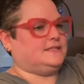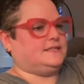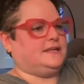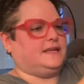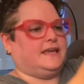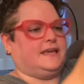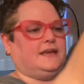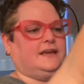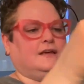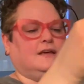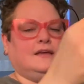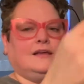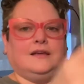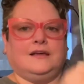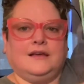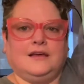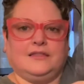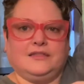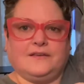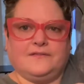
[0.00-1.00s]
sticking,
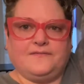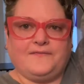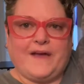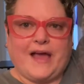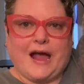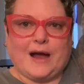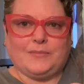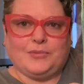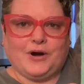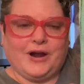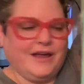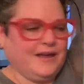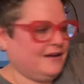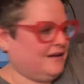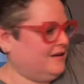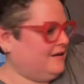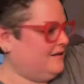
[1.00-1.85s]
the fabric.